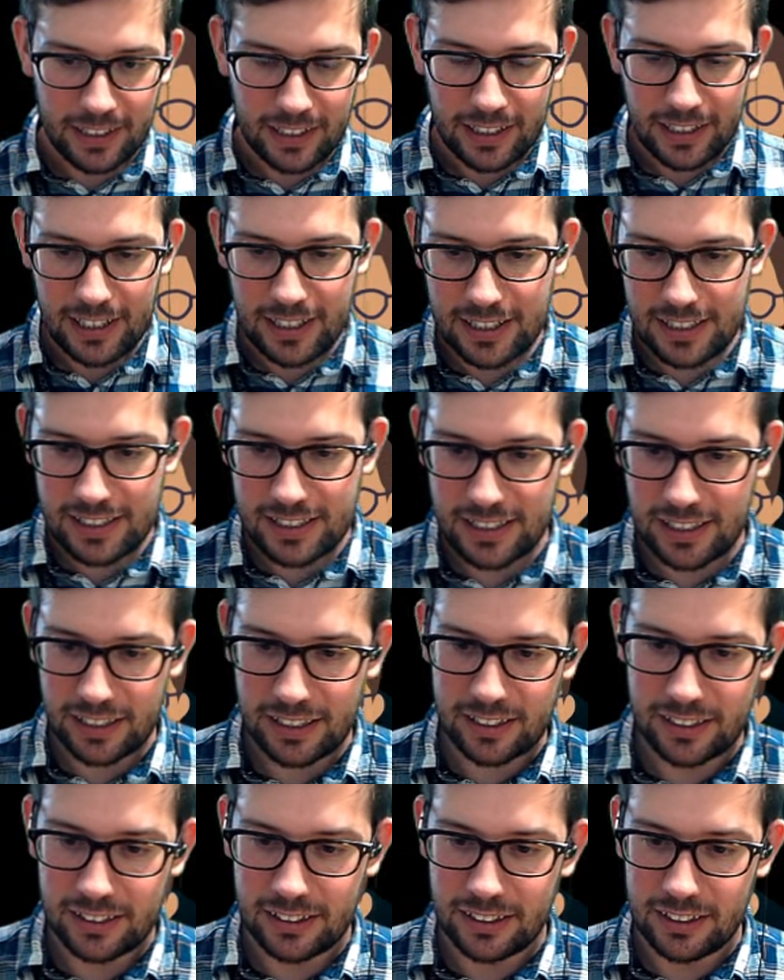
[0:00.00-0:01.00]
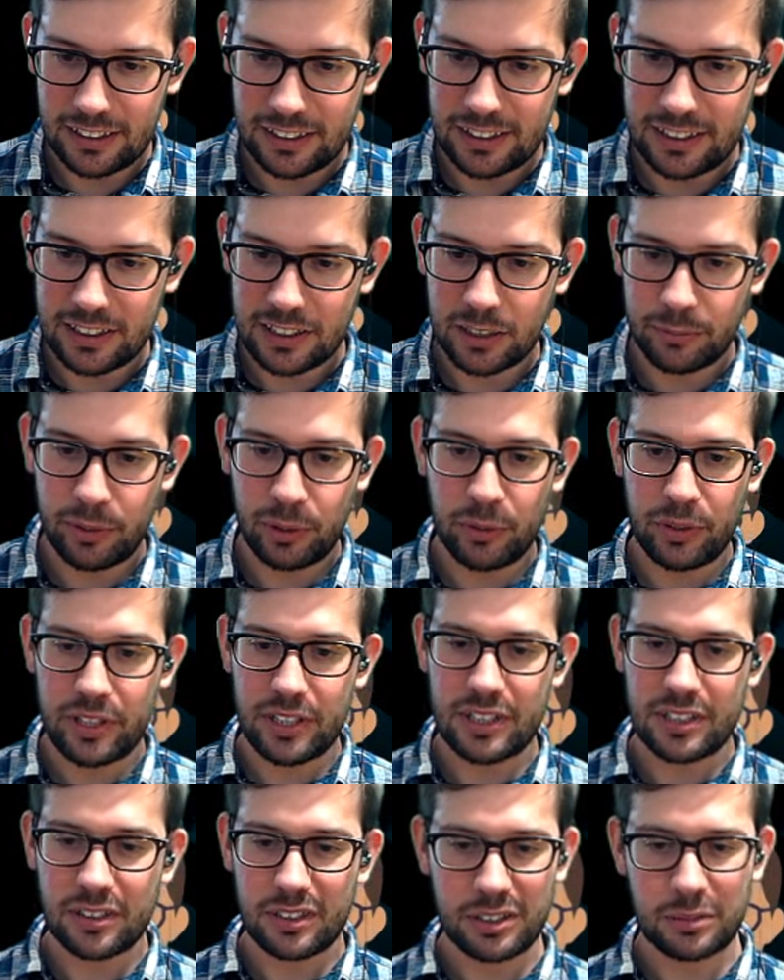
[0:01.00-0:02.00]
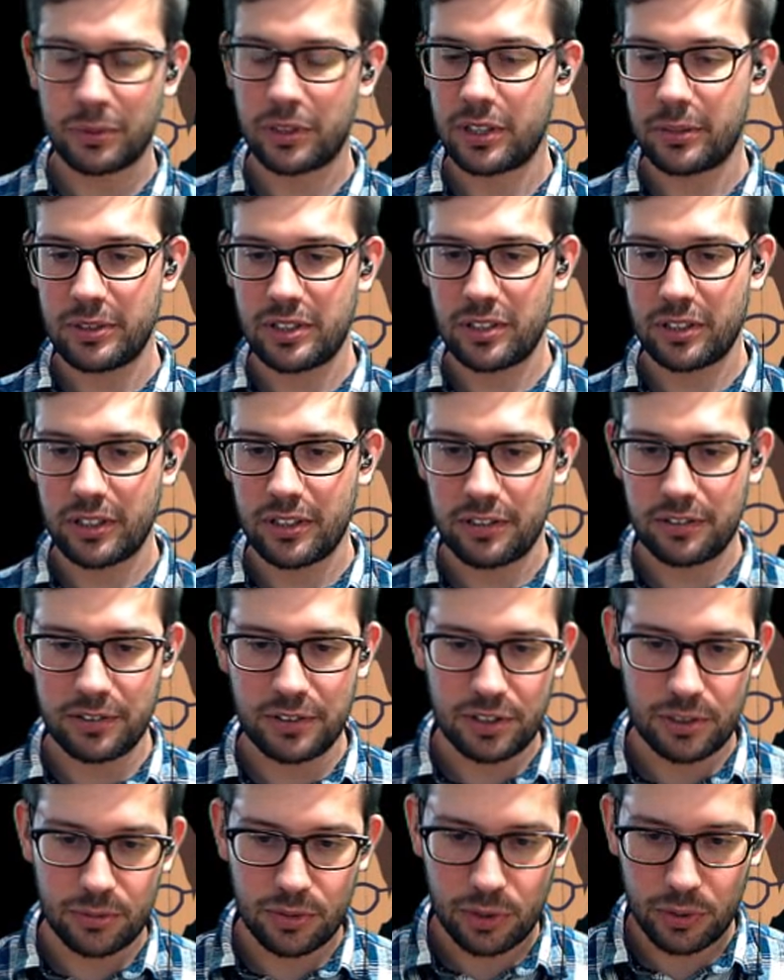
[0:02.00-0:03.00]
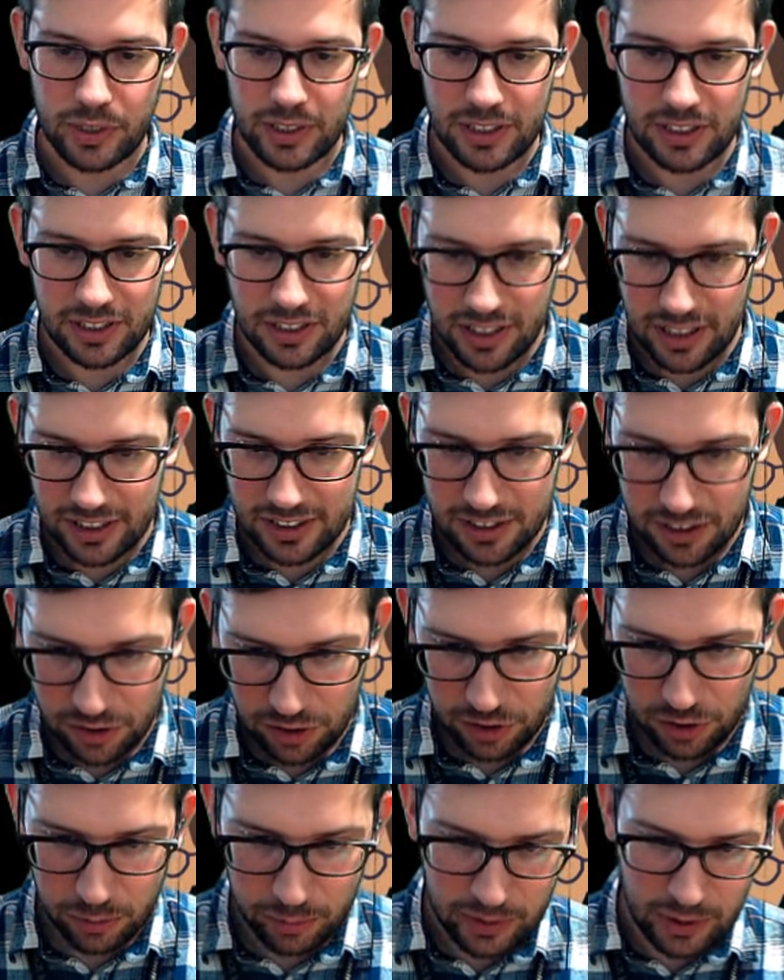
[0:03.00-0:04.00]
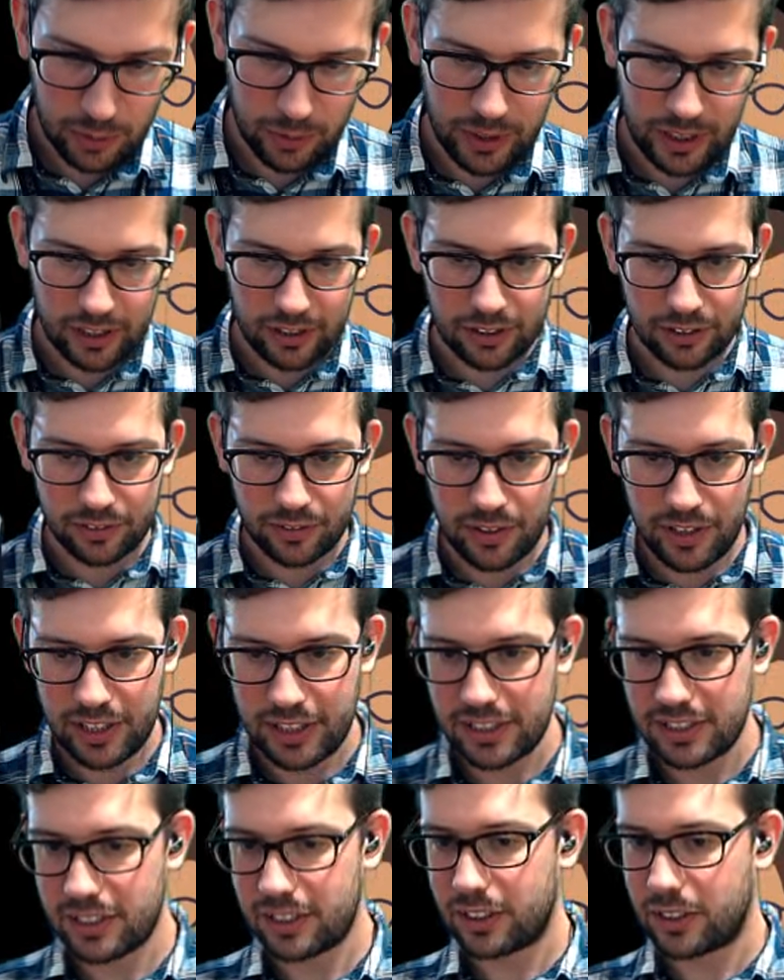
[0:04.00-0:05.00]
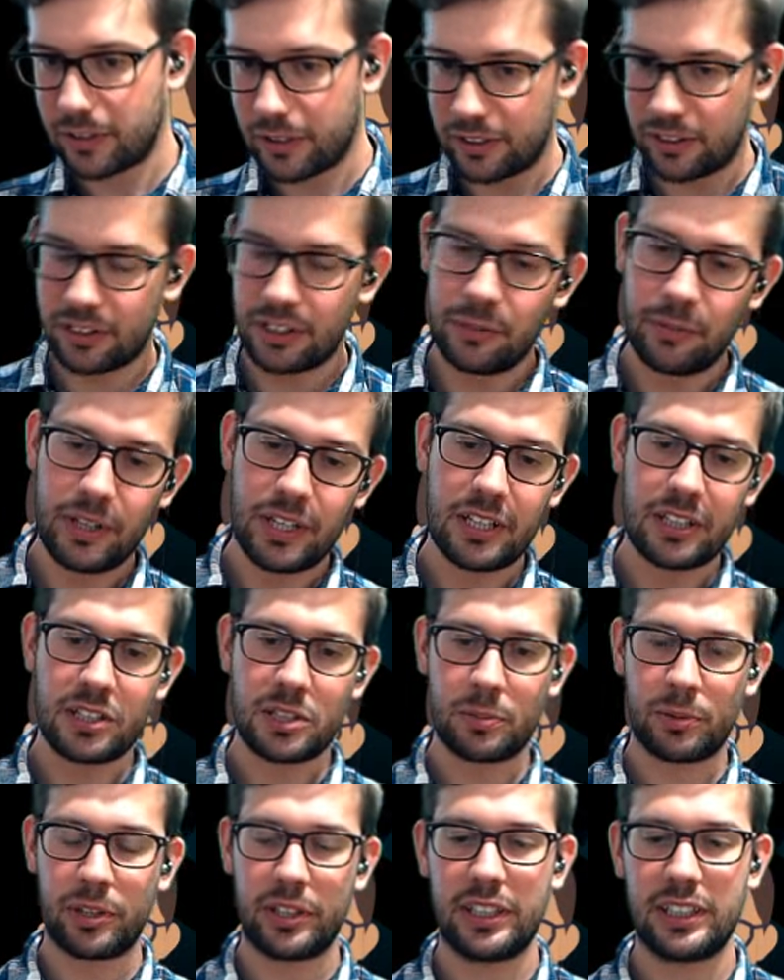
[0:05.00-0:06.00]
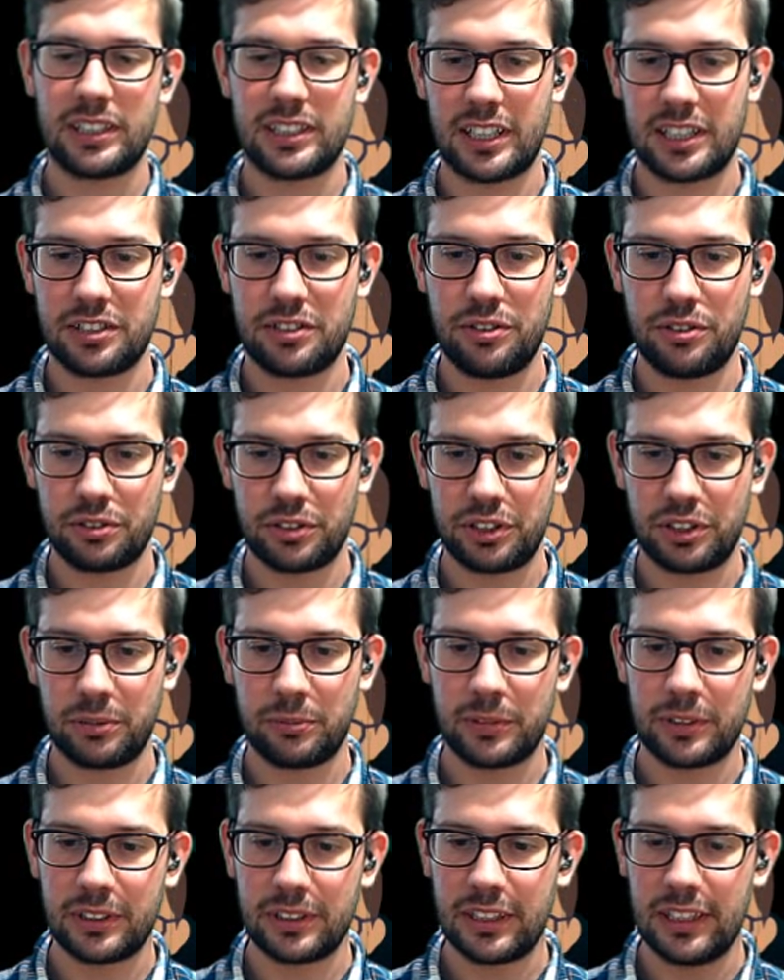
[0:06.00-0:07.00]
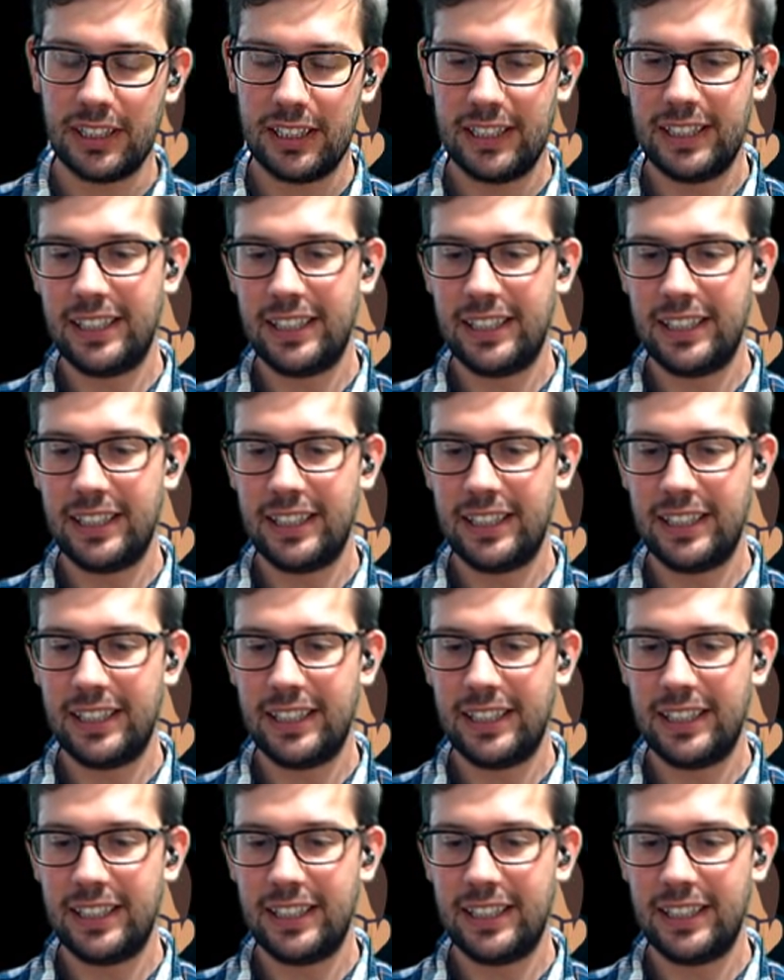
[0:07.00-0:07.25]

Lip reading: He's going to be with us because we're going to be talking through some tweets and things that you should be aware of and things that are going on within the sport and exercise nutrition world.